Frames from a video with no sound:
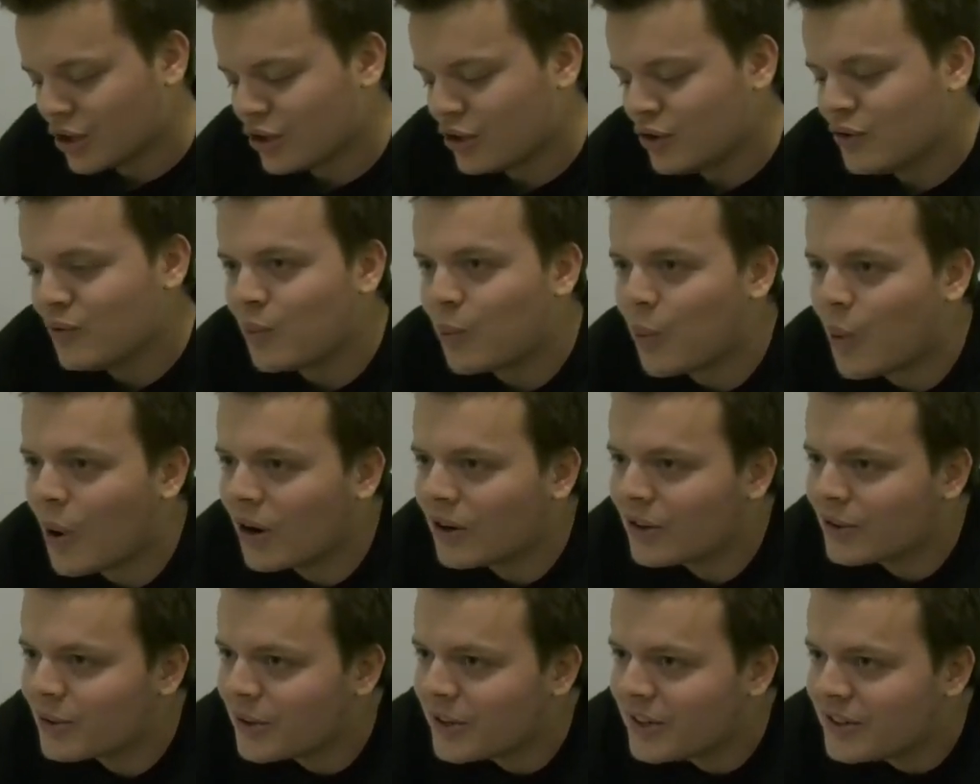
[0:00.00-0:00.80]
You've
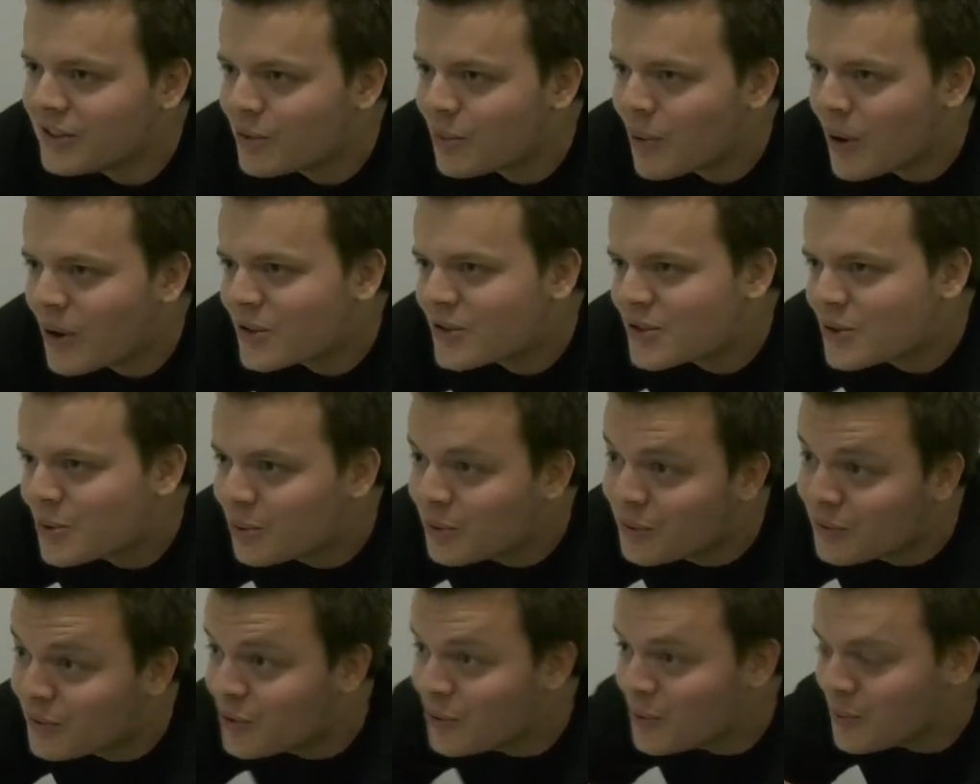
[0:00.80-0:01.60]
wandered into our
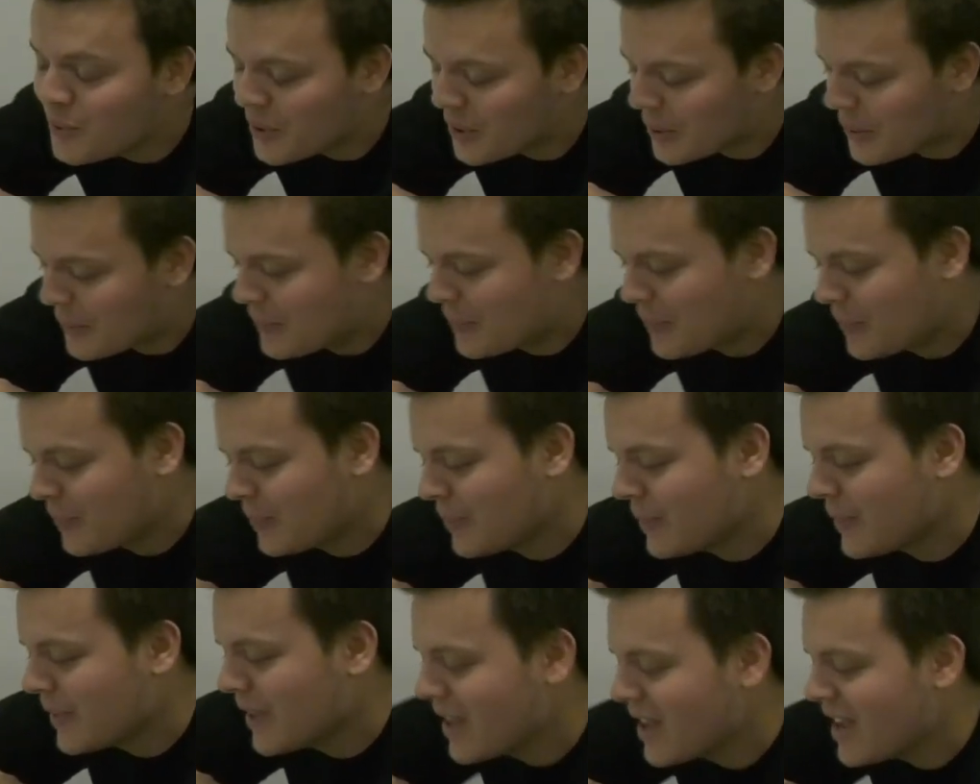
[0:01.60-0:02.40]
school of tuna,
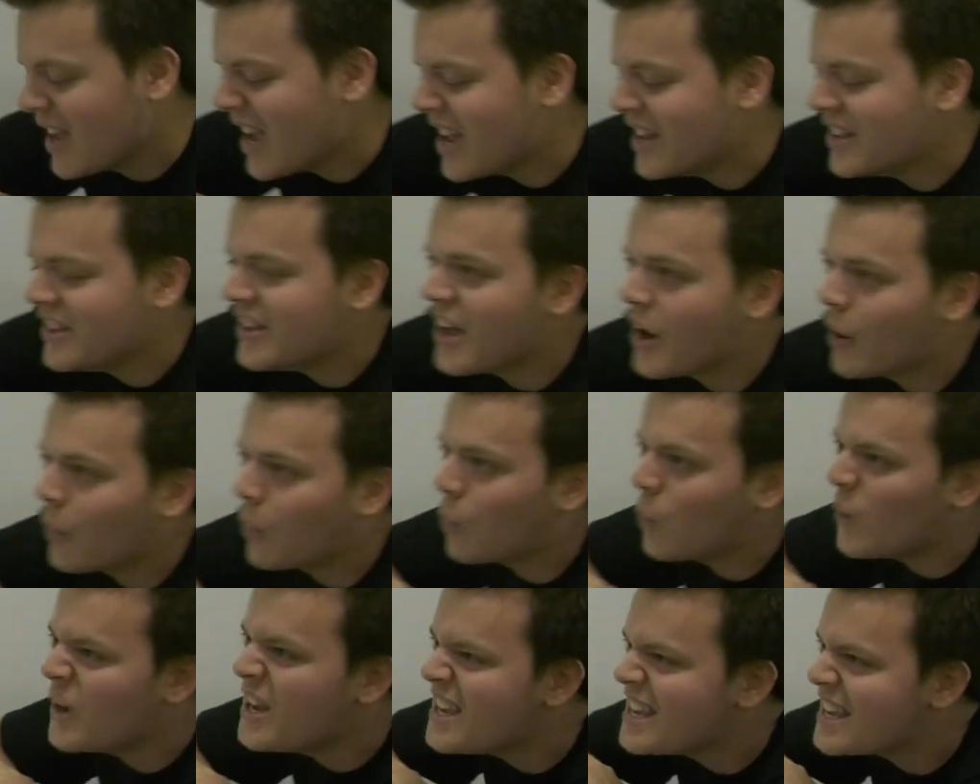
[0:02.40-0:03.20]
and now
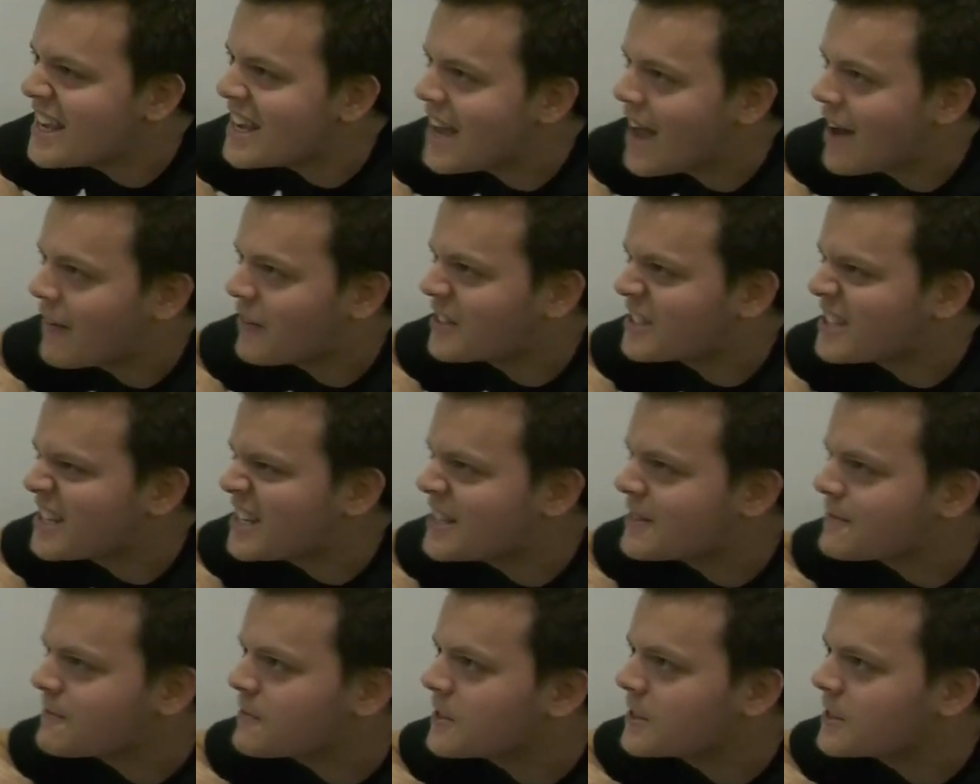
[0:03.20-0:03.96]
we have a taste